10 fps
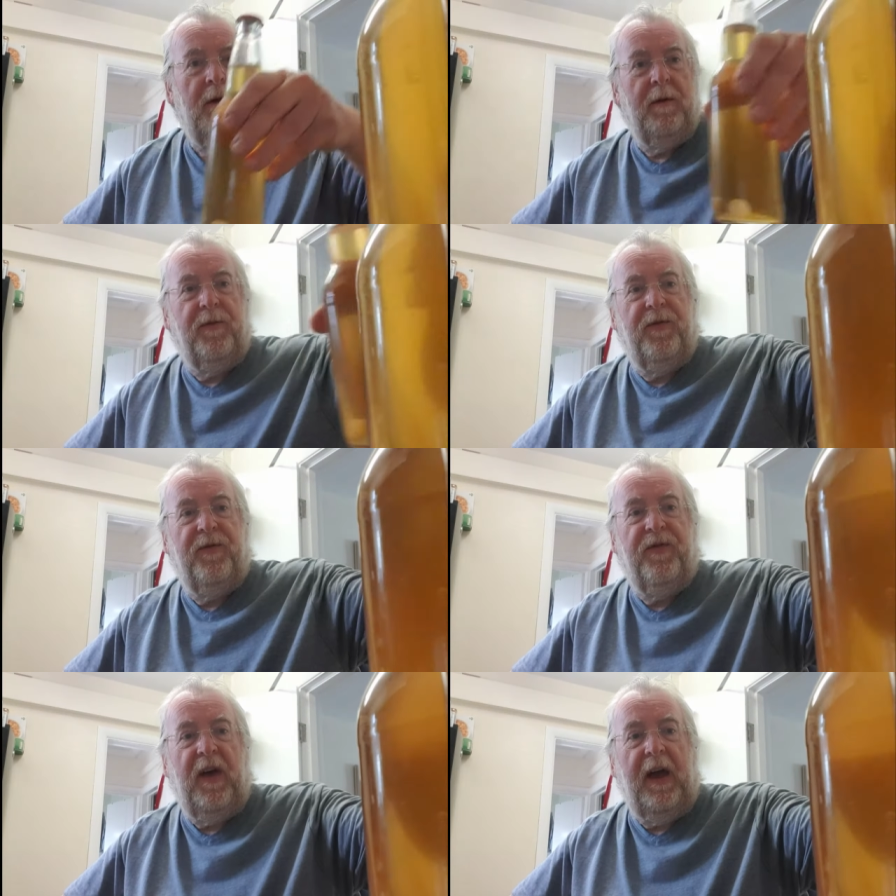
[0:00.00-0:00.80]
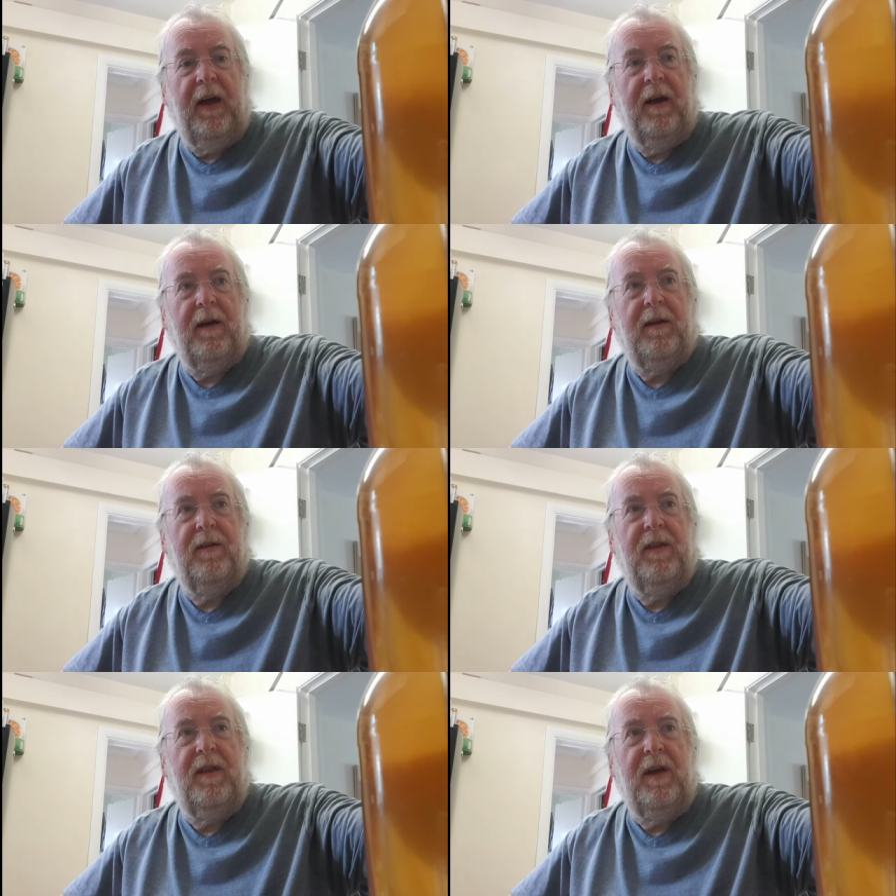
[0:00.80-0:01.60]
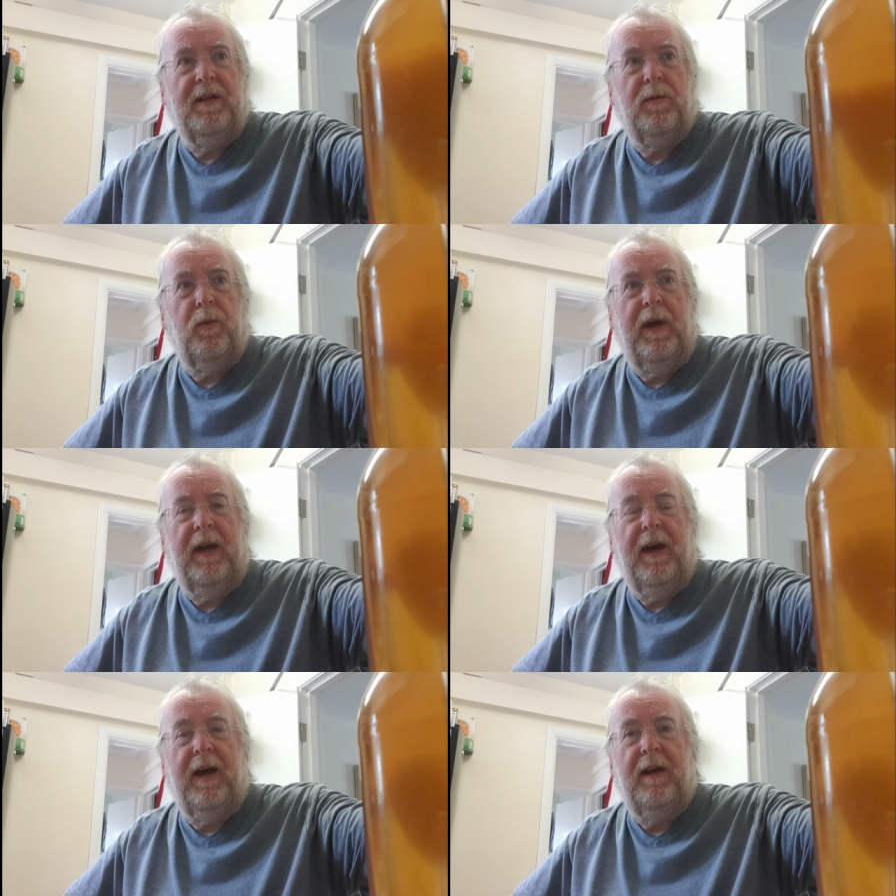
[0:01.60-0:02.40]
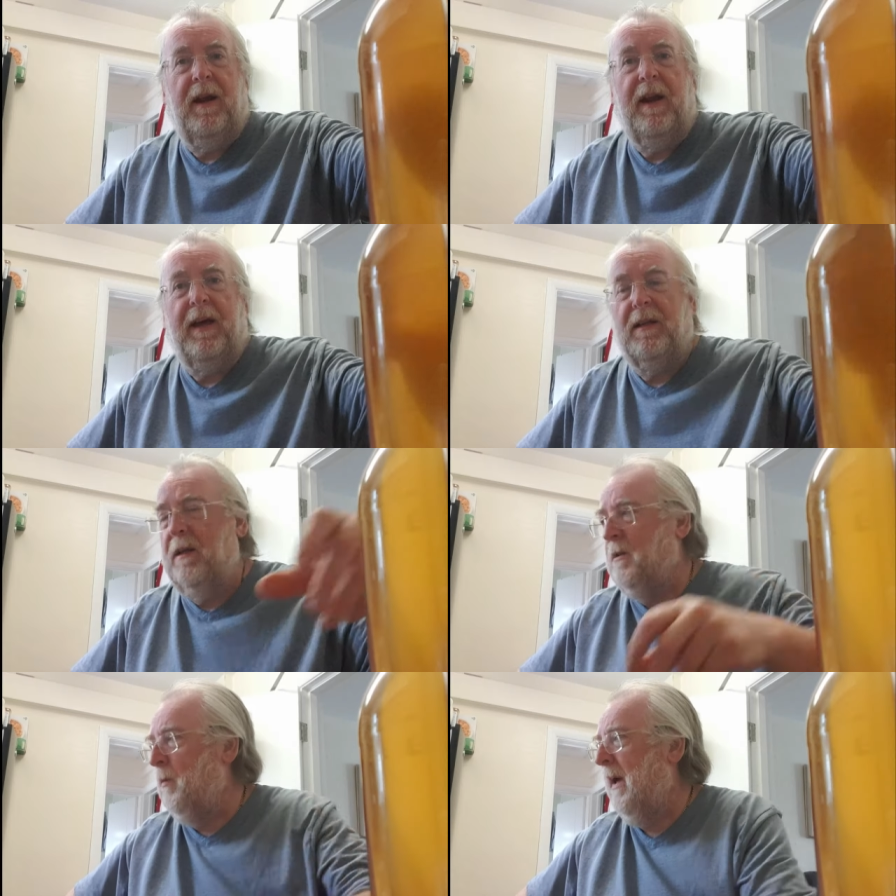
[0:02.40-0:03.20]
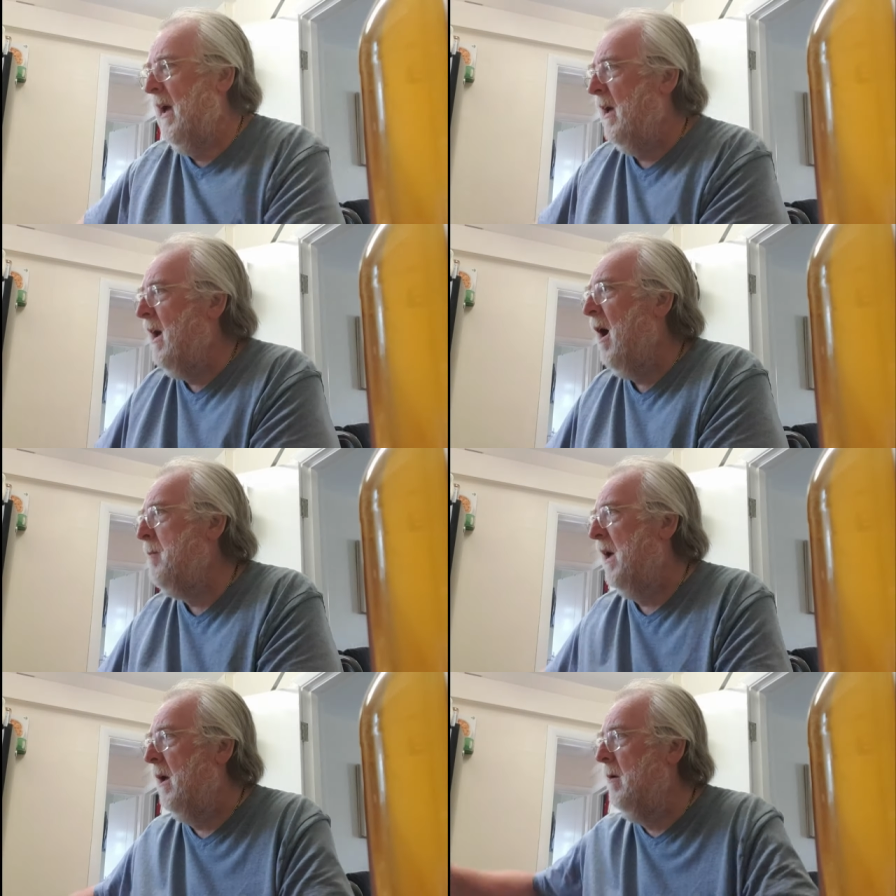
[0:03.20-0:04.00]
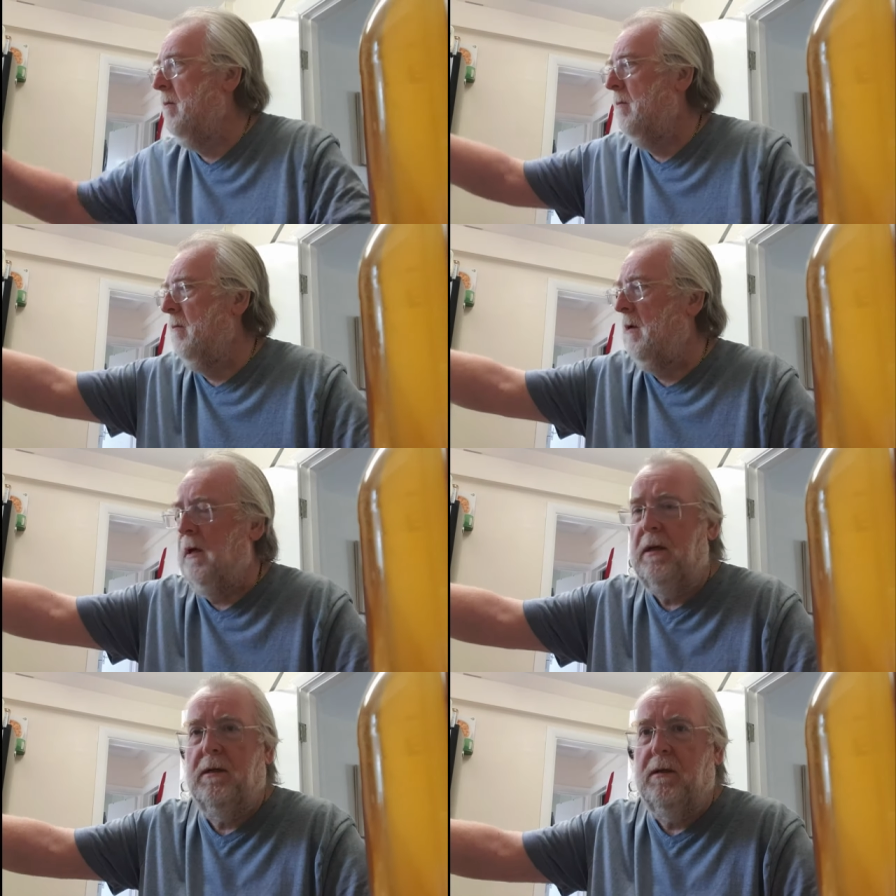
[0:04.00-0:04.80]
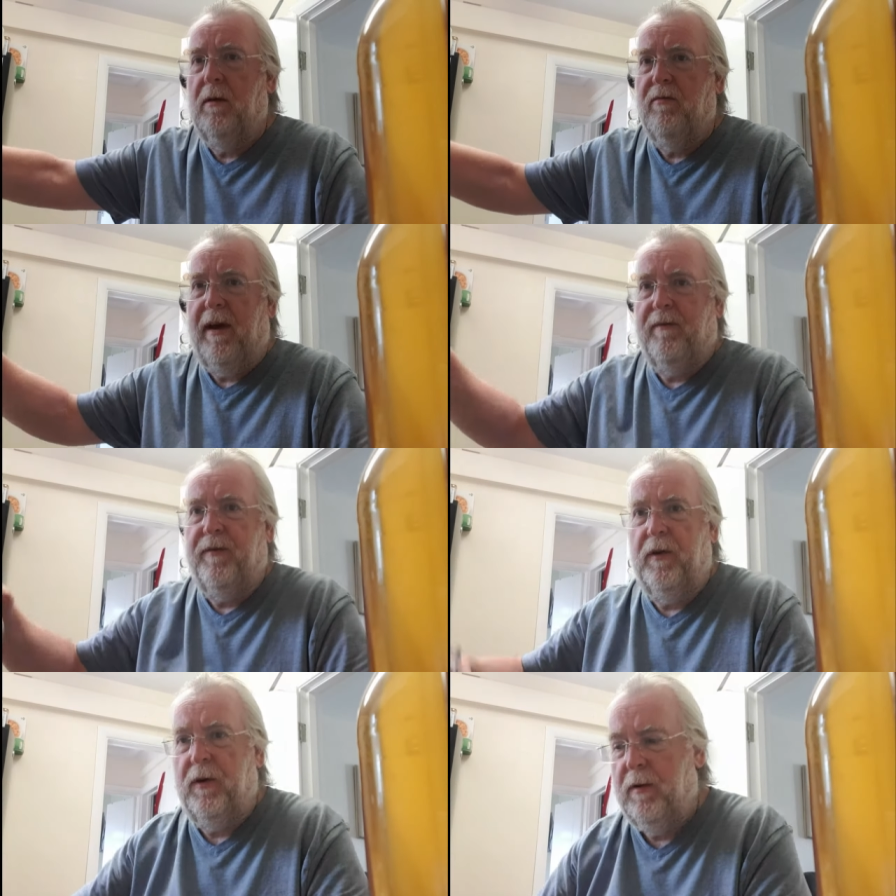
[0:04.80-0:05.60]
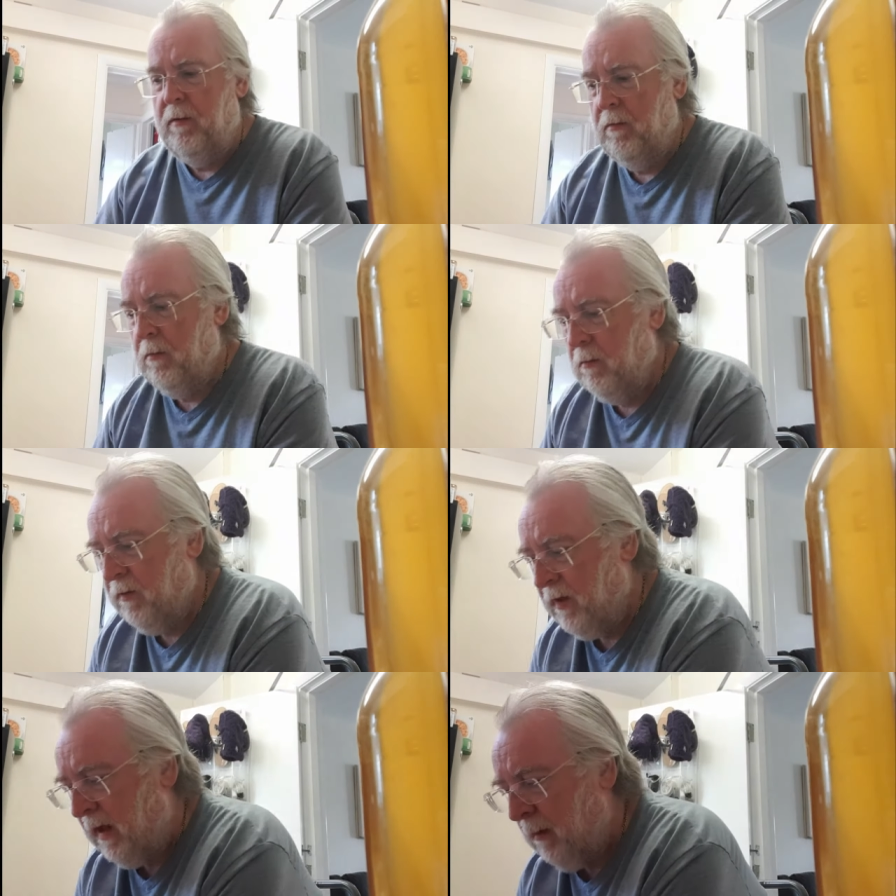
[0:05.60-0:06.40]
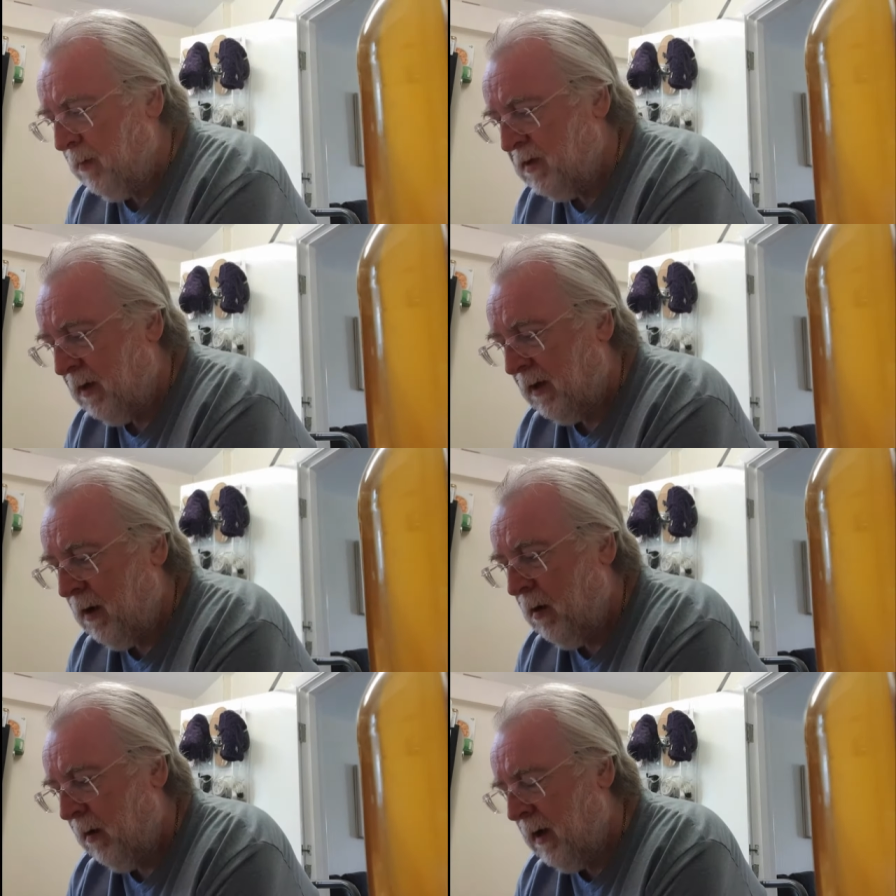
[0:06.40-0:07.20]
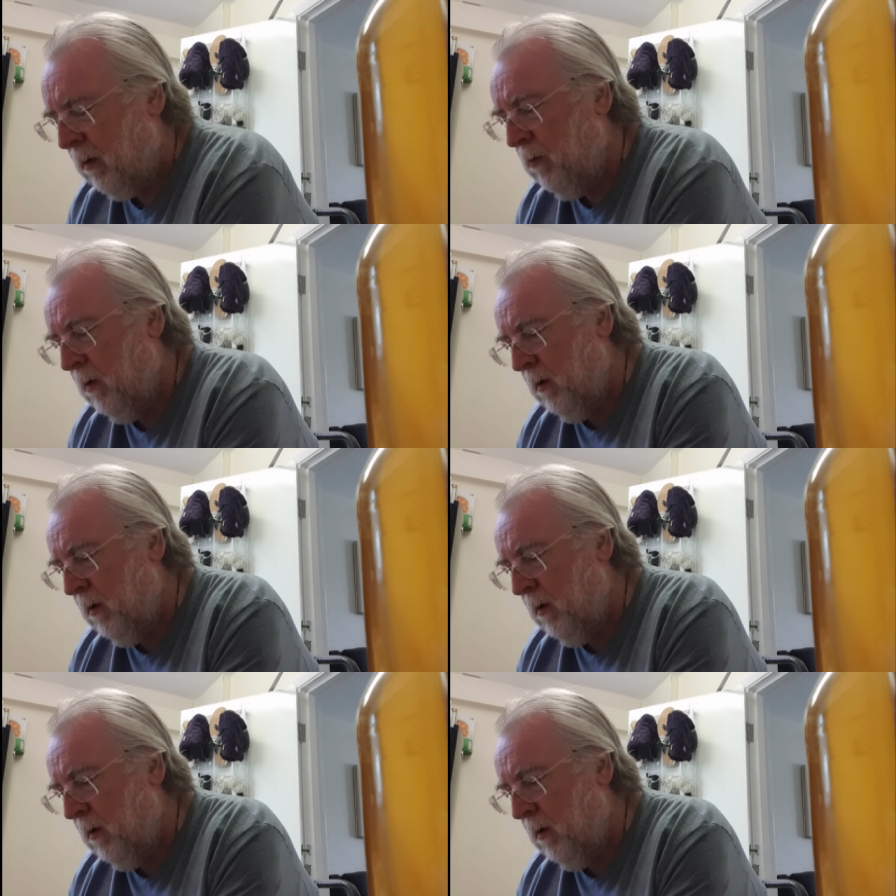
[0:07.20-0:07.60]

I think this weekend, the next this weekend coming, is the Retford thing, which I can't go.